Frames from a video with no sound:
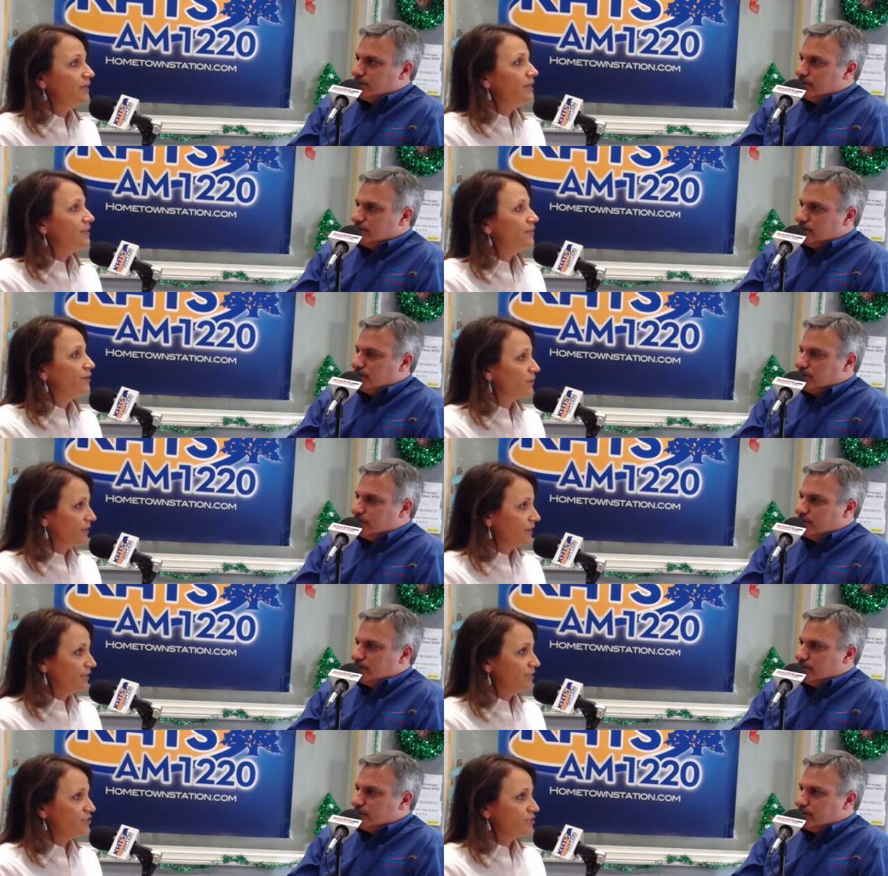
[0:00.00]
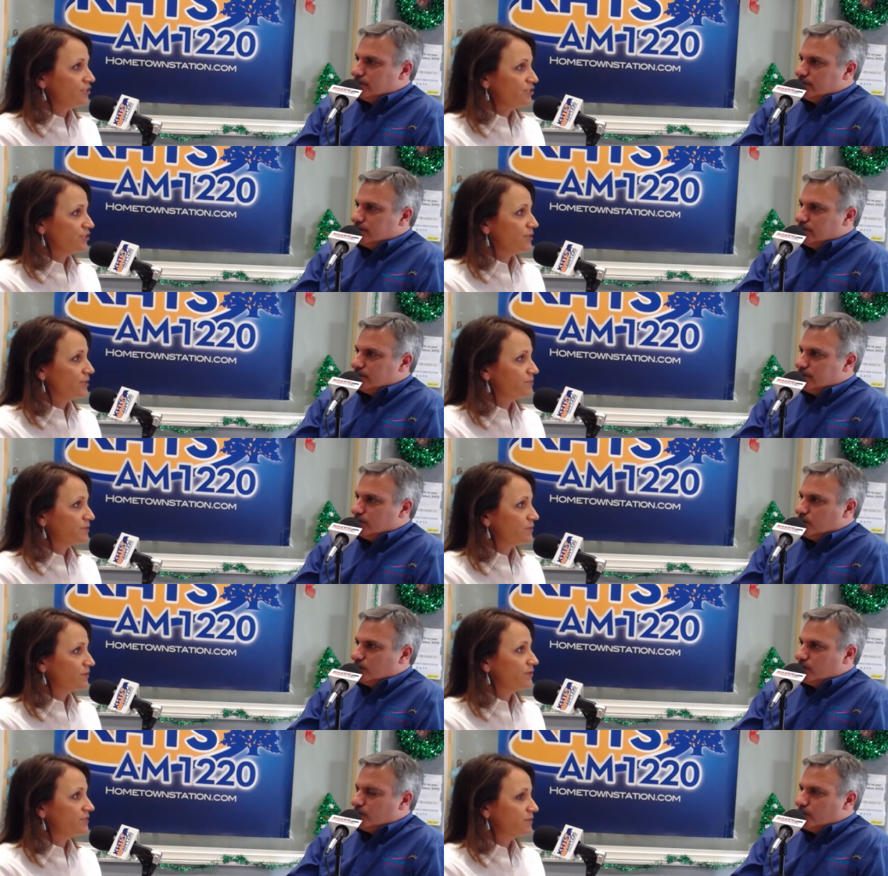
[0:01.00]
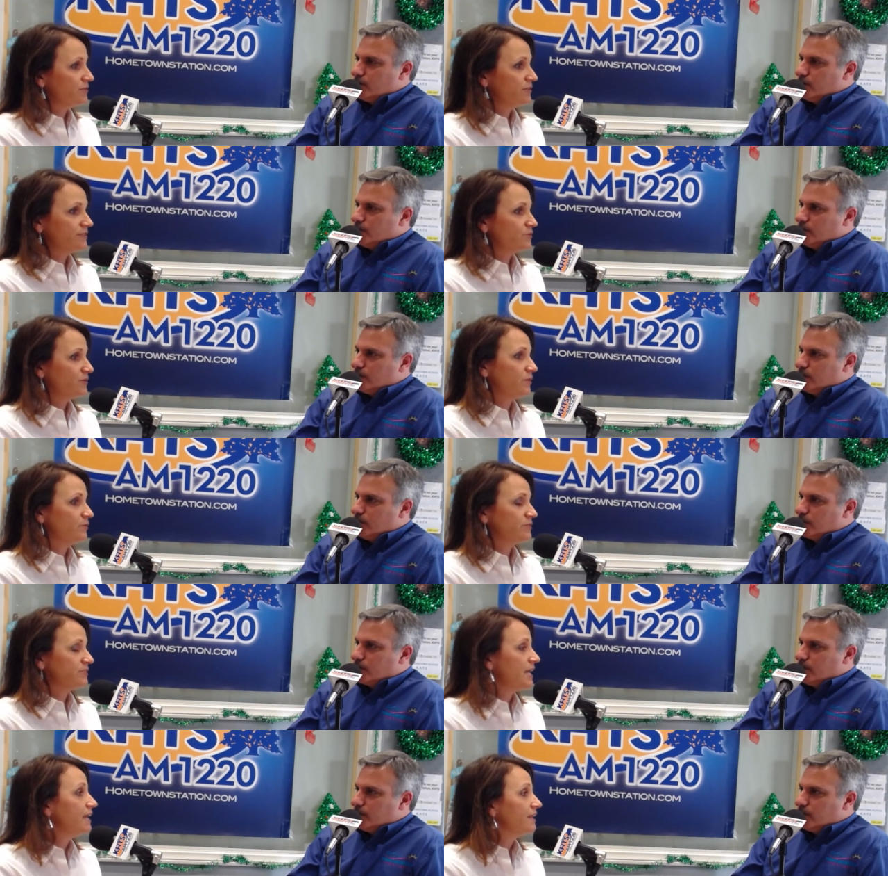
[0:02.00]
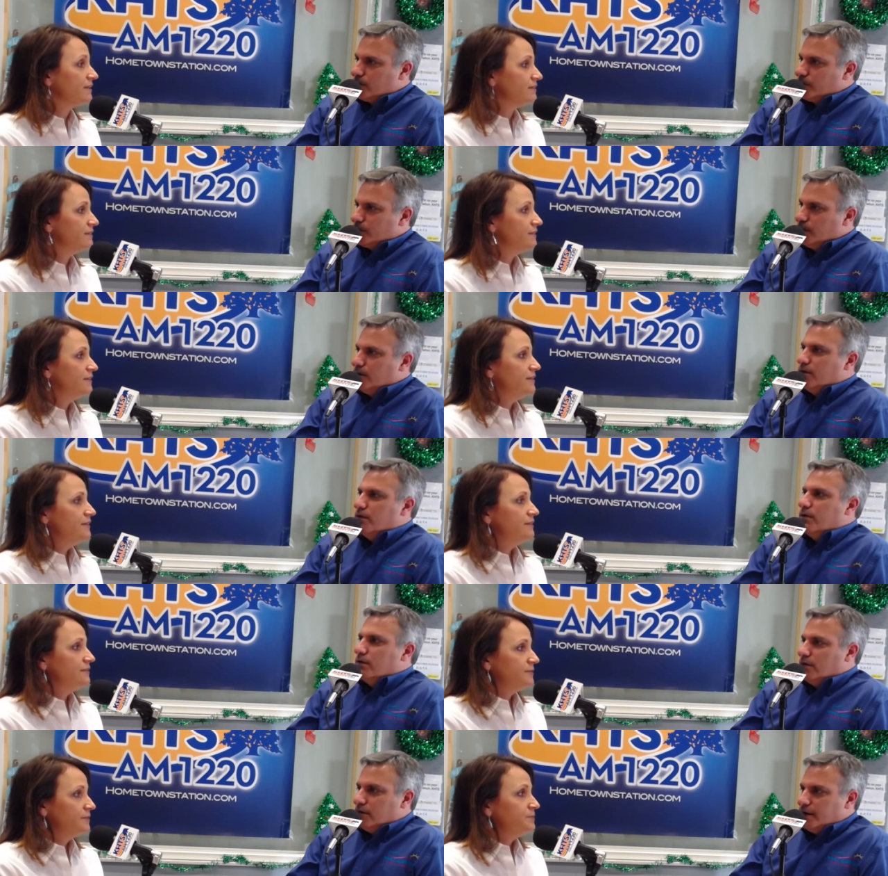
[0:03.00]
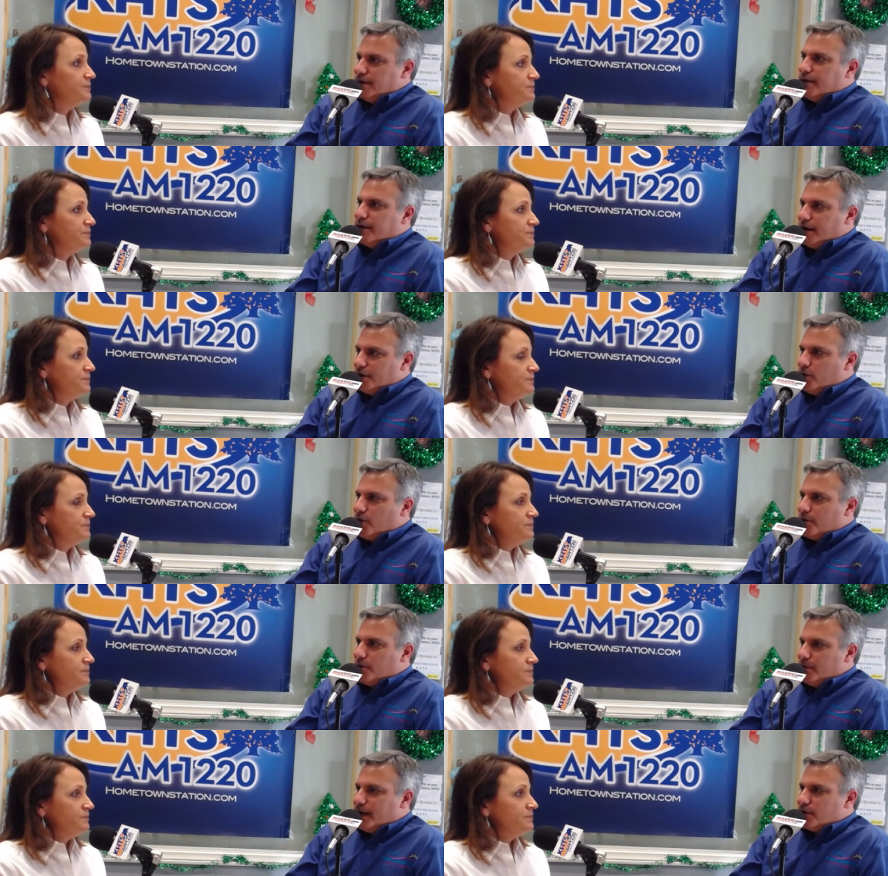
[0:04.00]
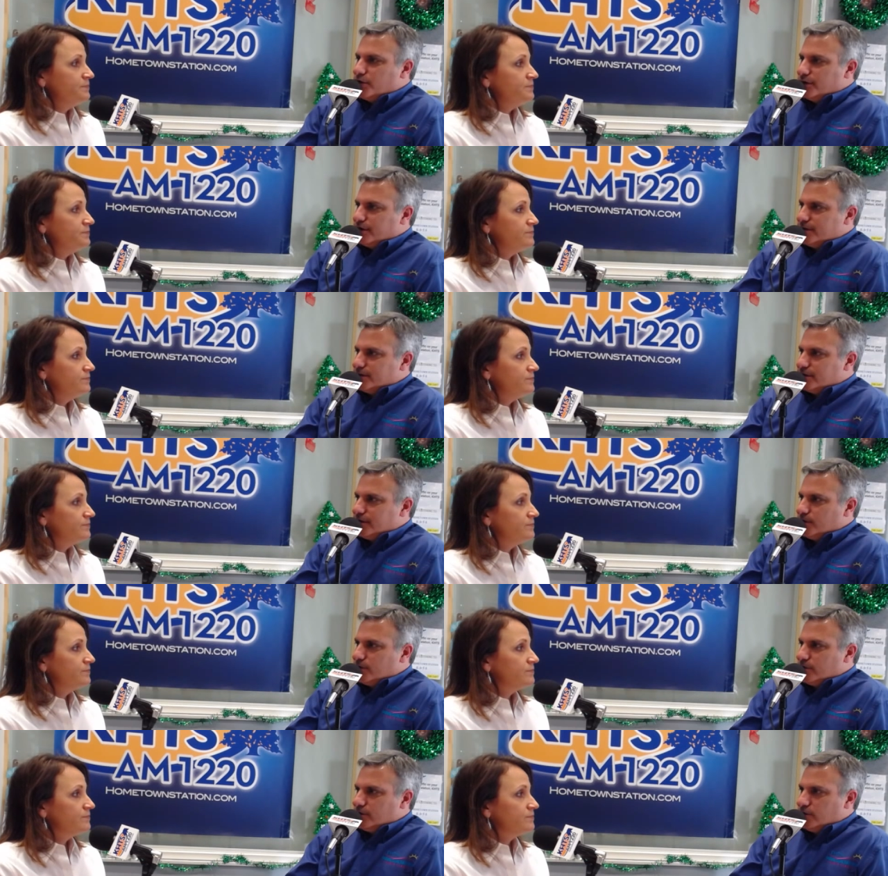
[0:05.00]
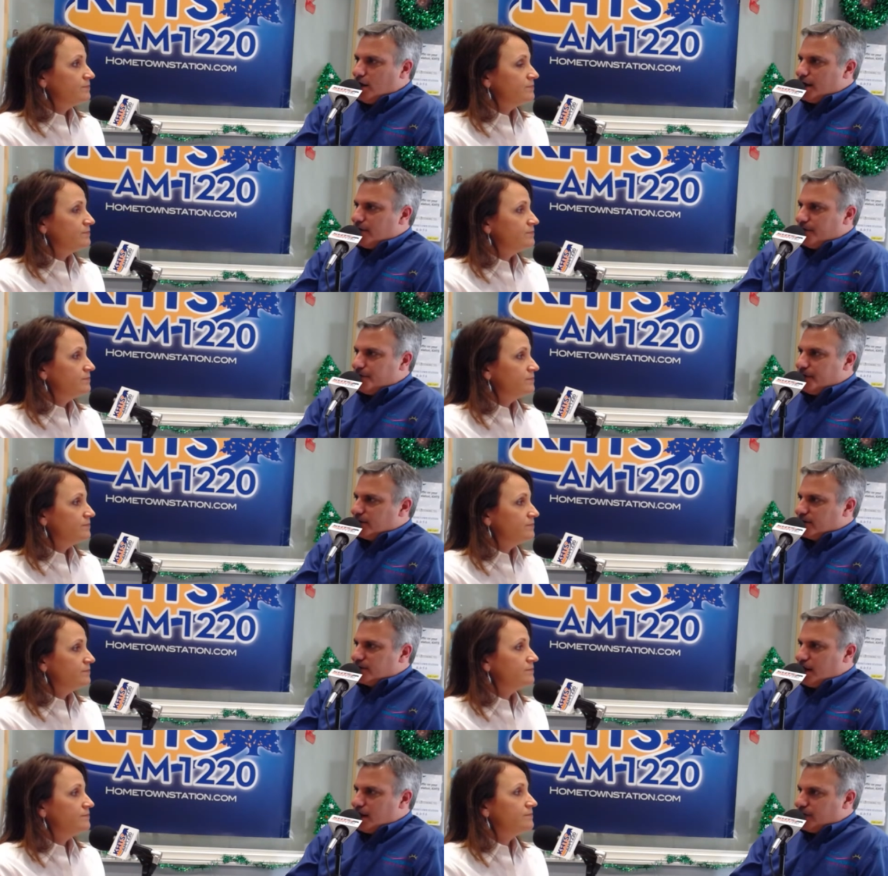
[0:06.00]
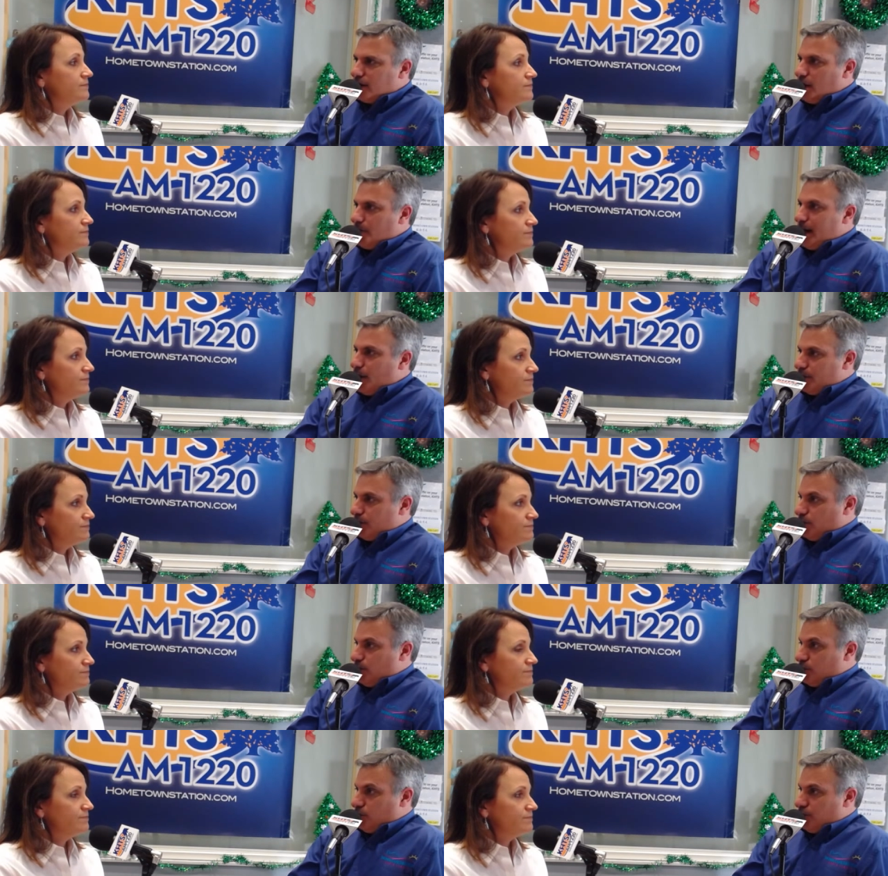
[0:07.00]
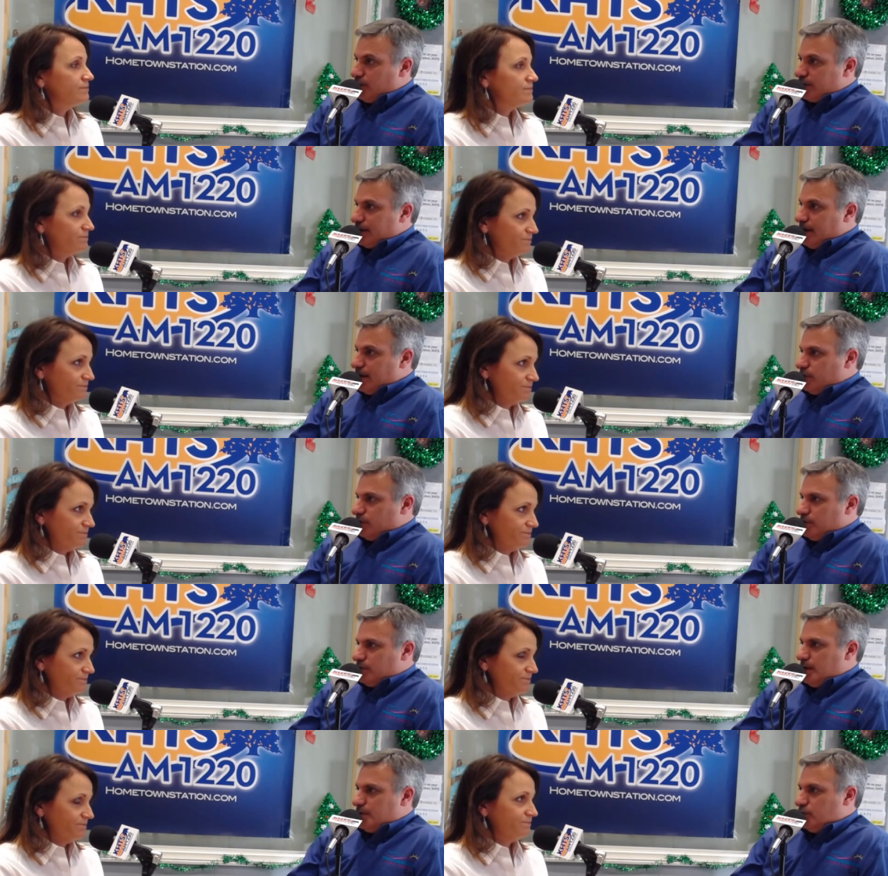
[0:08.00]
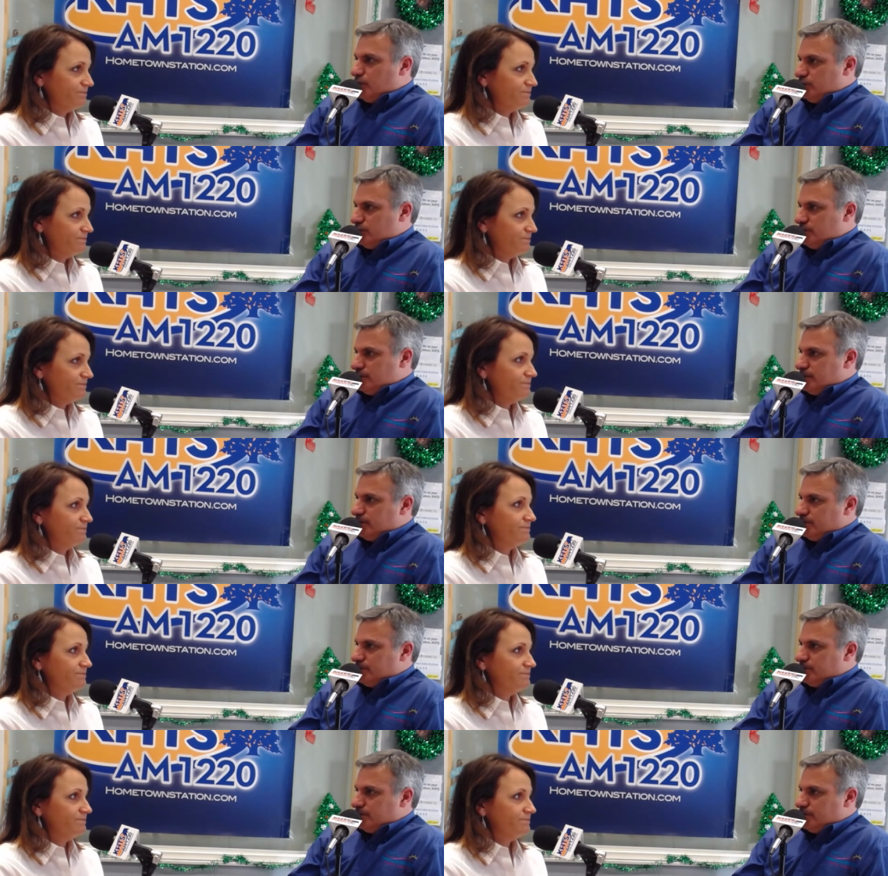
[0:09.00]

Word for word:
Speaker 1: their relationships with their siblings when they were 10.
Speaker 2: Yeah, no, I would imagine this is a lot of things kind of come out of the woodwork that were maybe pushed into